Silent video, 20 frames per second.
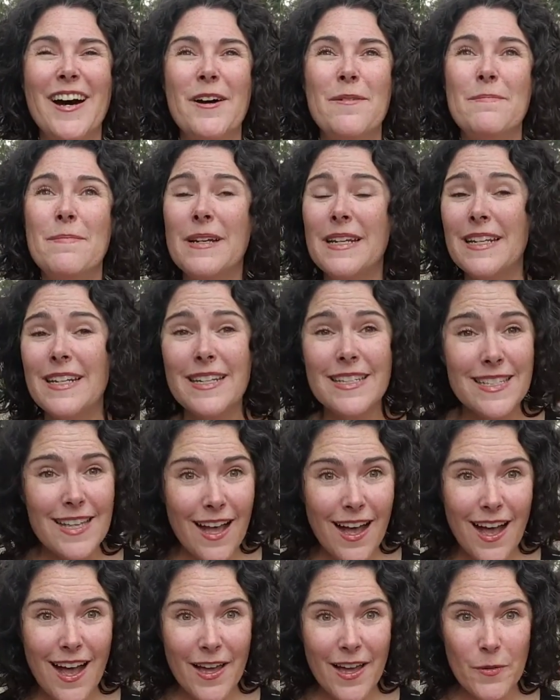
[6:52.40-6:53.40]
But it is a
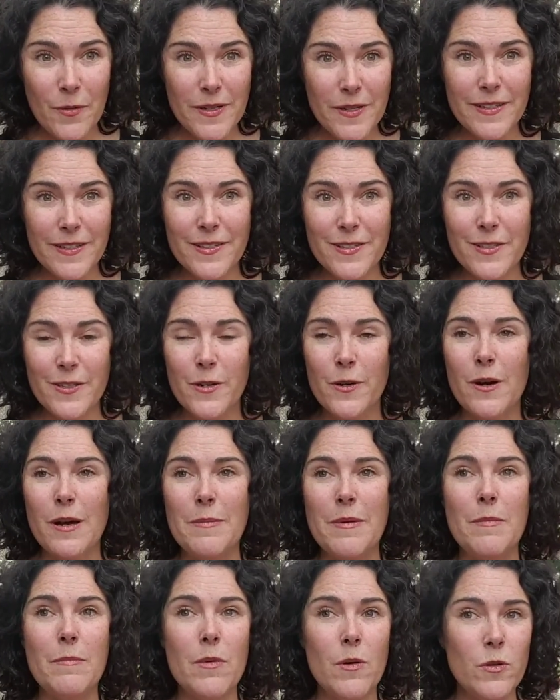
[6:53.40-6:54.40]
hot oil, so I
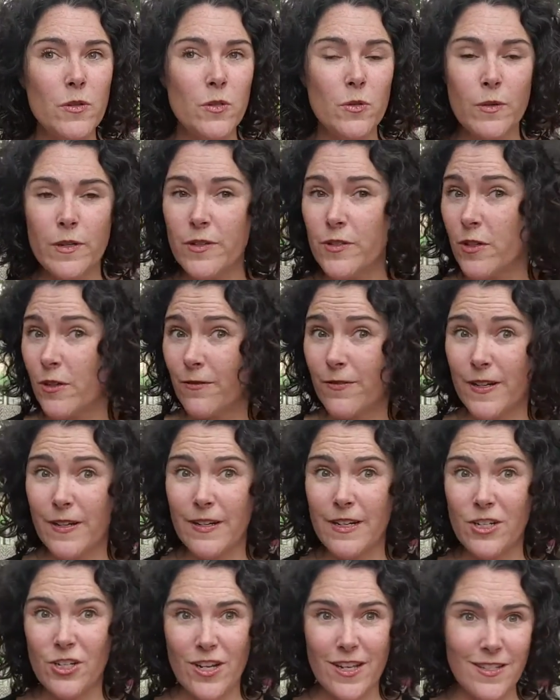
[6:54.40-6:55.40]
mean, most oils are
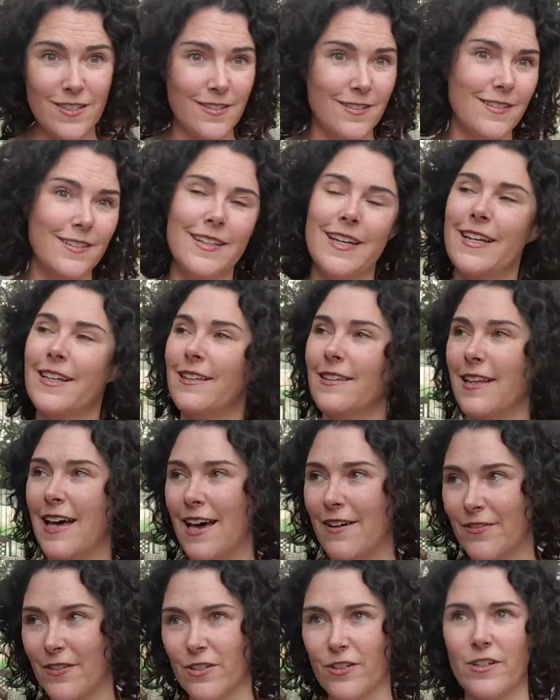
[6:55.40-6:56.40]
very gentle, like
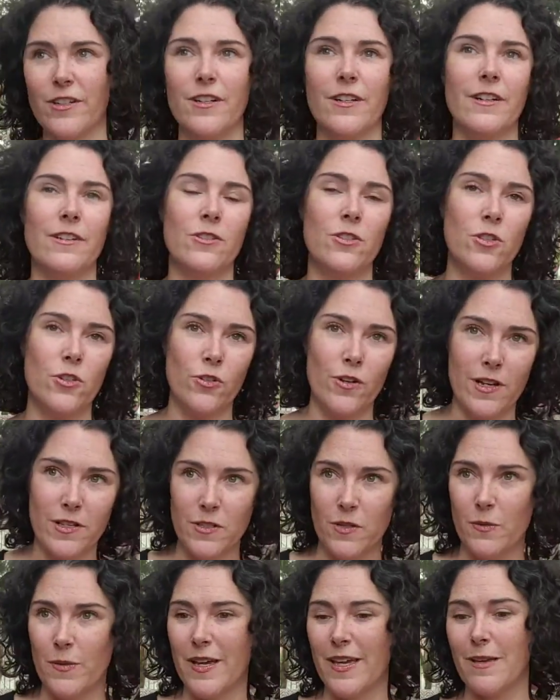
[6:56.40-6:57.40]
lavender and
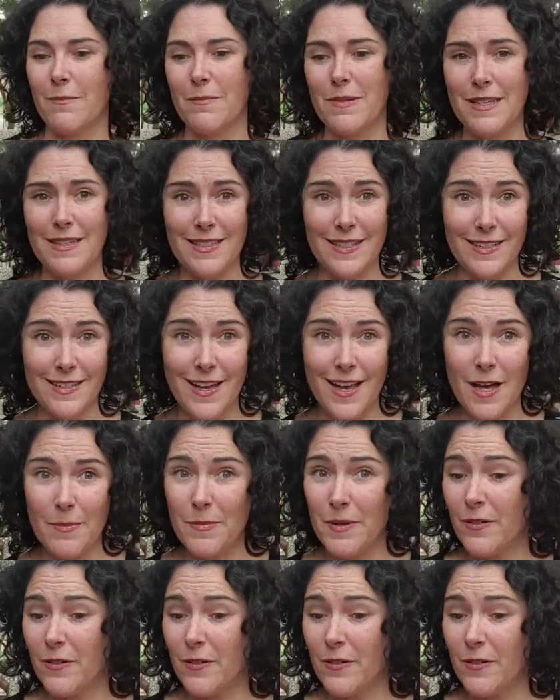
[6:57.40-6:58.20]
Stress Away and Peace and Calm.